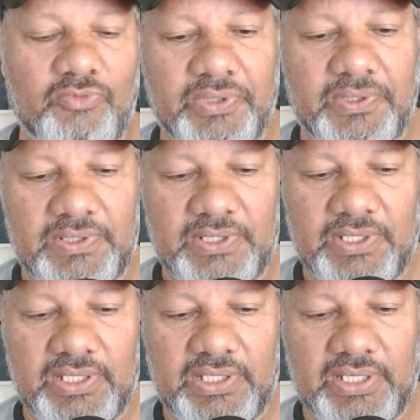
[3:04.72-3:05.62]
with
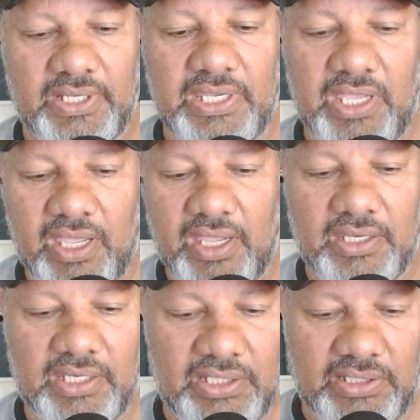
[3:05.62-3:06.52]
AI,
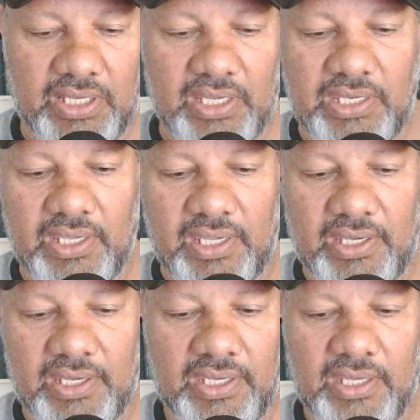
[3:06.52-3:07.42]
getting the
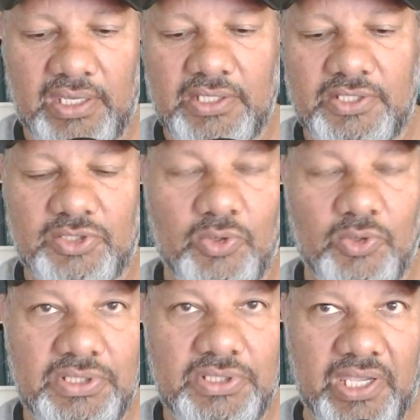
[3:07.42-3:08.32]
AI,
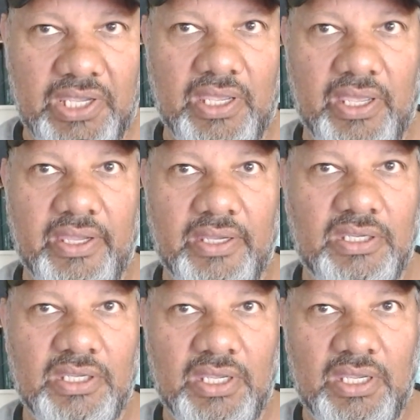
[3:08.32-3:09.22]
sourcing the
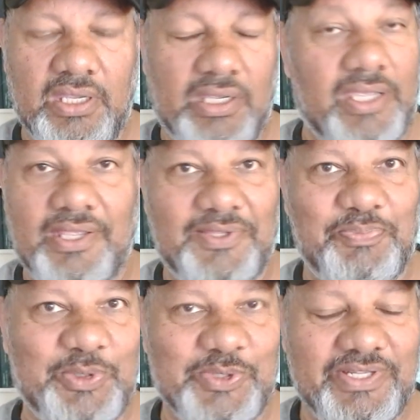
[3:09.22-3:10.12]
AI,
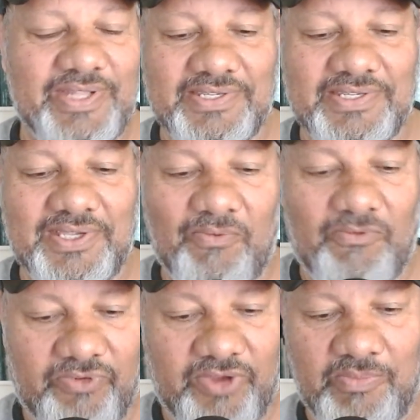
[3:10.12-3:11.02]
because it doesn't come
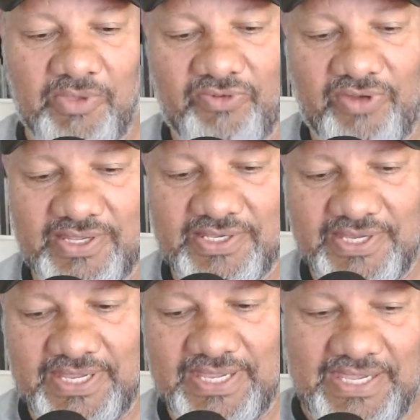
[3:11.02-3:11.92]
free, my friends.
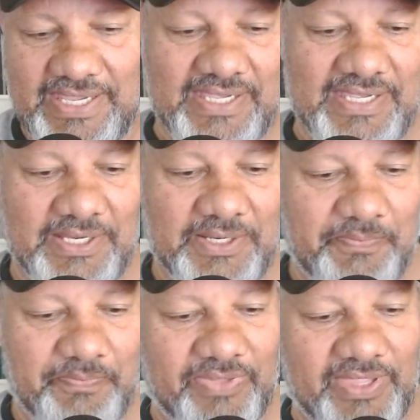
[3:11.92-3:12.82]

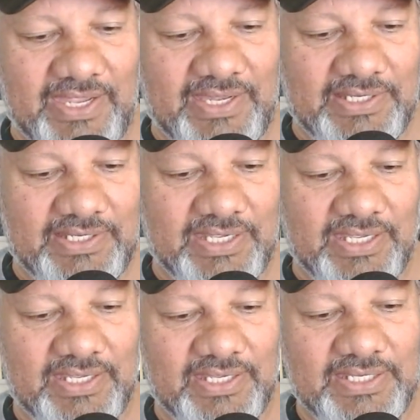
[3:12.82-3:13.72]

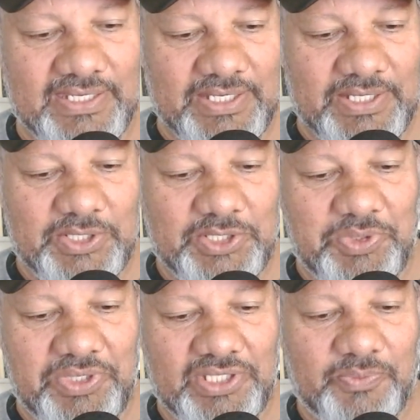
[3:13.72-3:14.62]

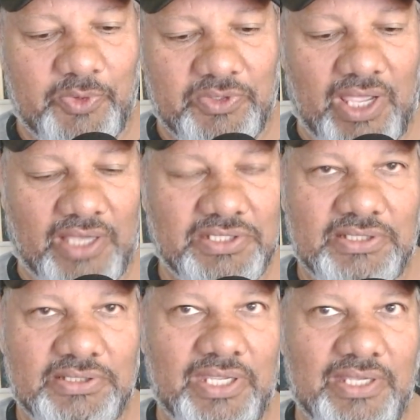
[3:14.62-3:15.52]
Doing the
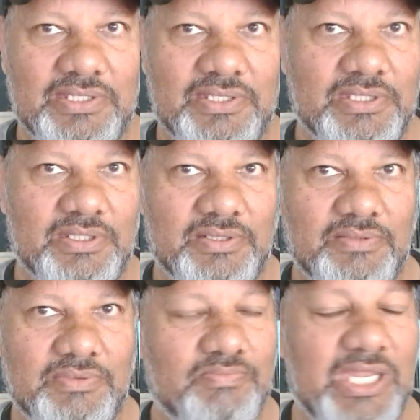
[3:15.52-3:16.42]
production takes
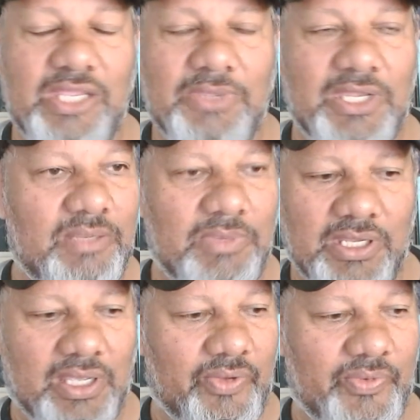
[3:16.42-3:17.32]
many, many,
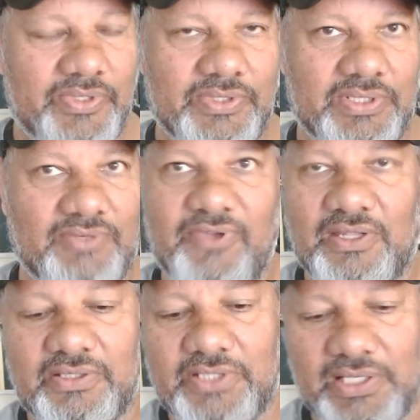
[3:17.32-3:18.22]
many hours. In
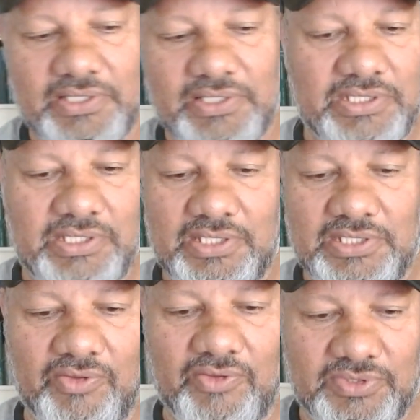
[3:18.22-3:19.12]
fact, the translation
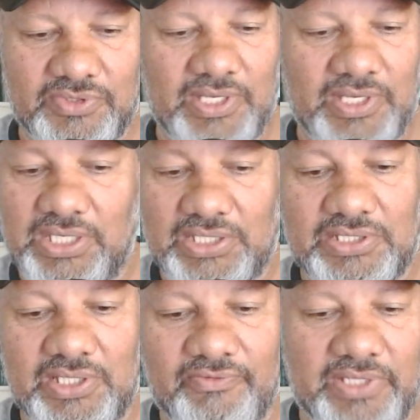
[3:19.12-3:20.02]

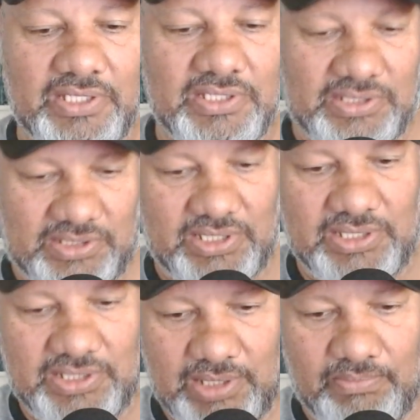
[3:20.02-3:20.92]
itself takes
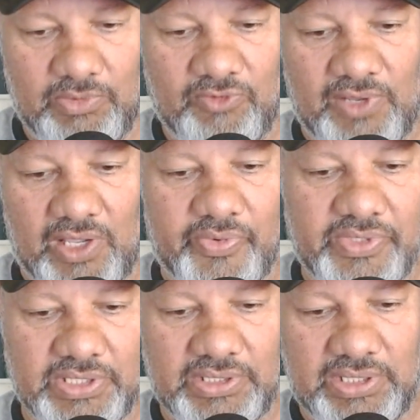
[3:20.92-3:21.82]
a number of
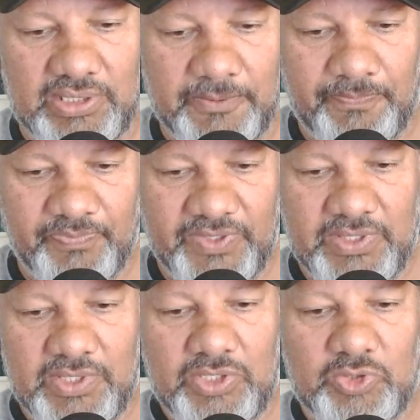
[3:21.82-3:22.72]
hours, and then
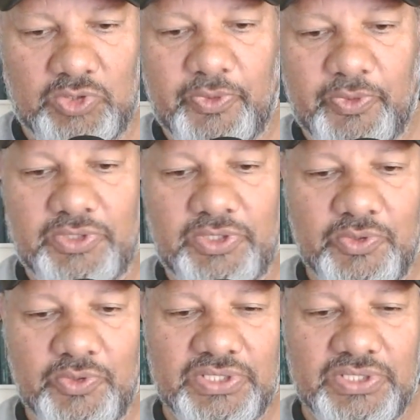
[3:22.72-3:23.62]
to
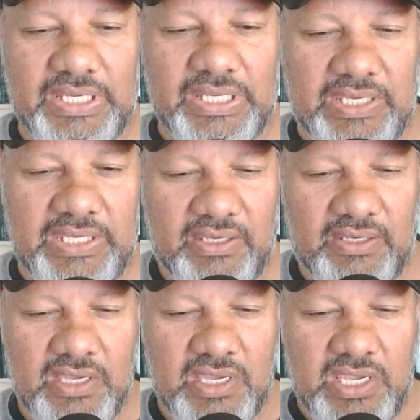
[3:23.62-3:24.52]
produce
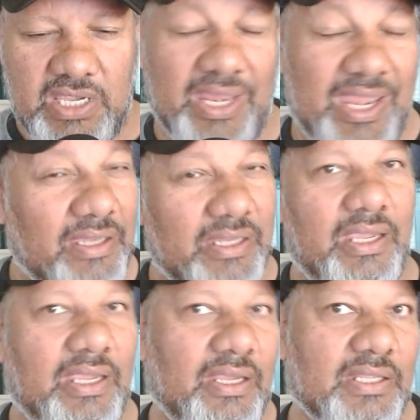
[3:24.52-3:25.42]
a
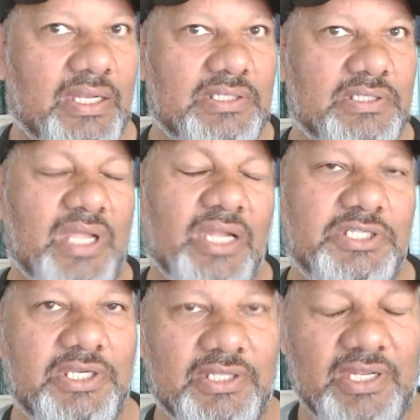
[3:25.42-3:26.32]
rendering that is
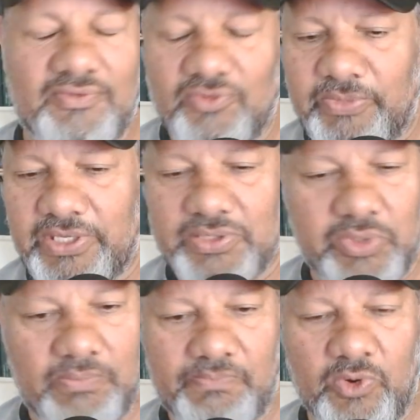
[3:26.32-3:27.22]
touching, that for me is
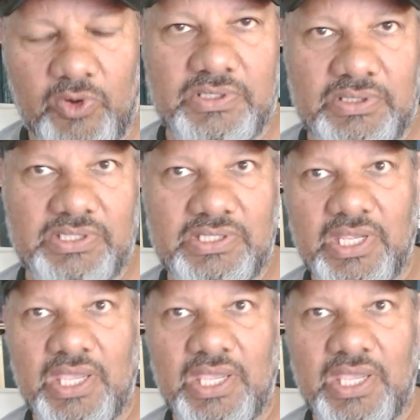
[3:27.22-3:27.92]
so important, is